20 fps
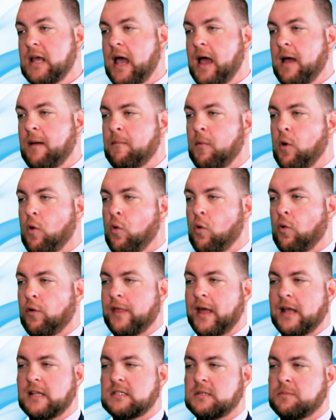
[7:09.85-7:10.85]
um,
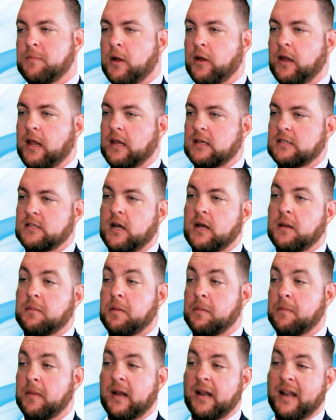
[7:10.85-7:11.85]
or that smoking is only
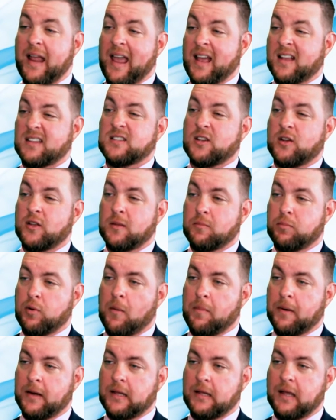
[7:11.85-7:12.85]
permitted outside the
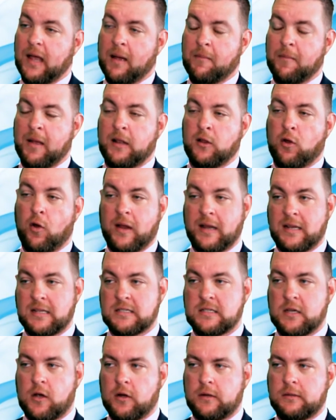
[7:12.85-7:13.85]
property um, and not
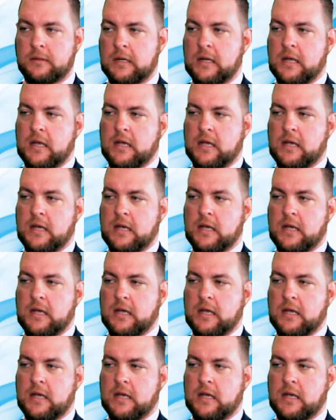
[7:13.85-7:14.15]
inside.